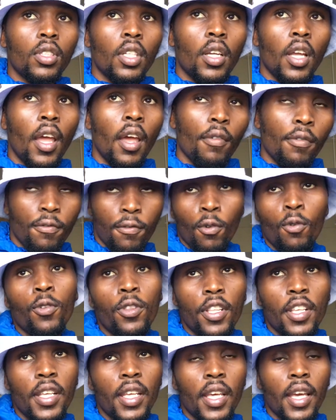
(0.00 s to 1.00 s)
have food
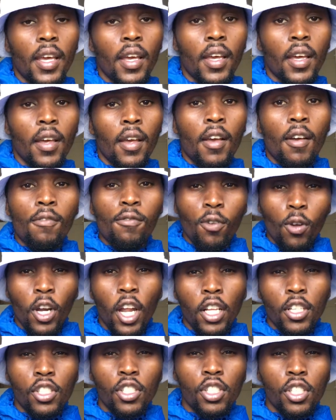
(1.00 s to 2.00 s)
here for
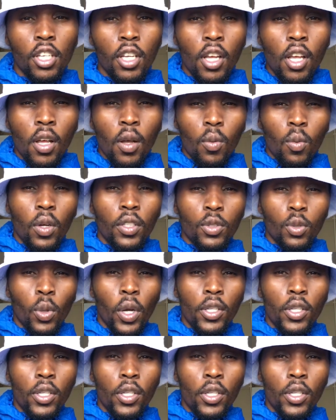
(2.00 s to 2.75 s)
lunch, what do?